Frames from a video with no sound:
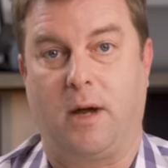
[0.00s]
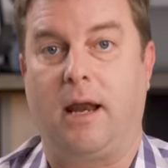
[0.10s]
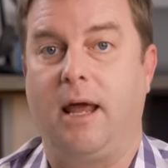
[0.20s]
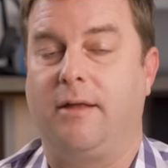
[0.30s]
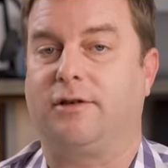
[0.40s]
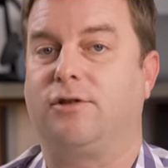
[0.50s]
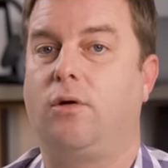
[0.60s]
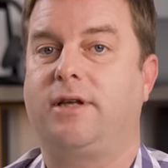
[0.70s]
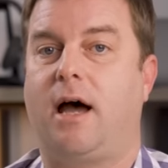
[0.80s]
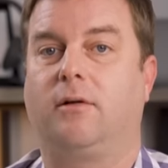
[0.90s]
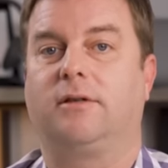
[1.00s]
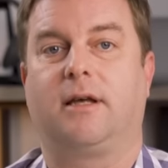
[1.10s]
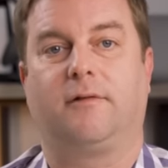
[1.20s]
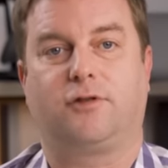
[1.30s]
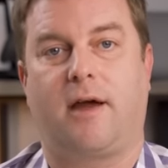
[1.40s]
But there's no doubt
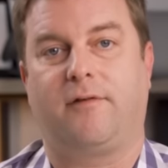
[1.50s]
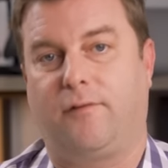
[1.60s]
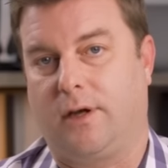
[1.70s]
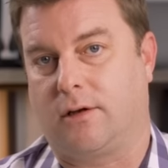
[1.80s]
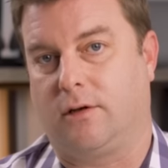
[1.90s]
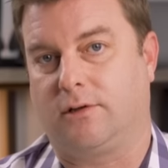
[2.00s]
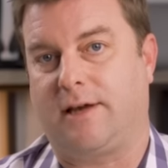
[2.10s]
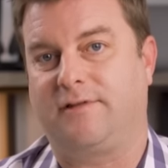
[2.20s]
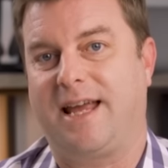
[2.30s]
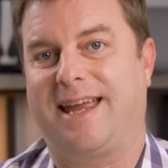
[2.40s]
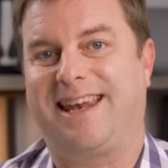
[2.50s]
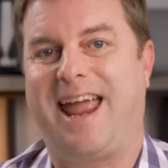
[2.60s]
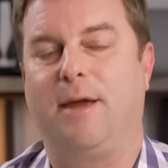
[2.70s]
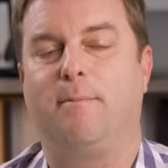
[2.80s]
self-driving vehicles have taken a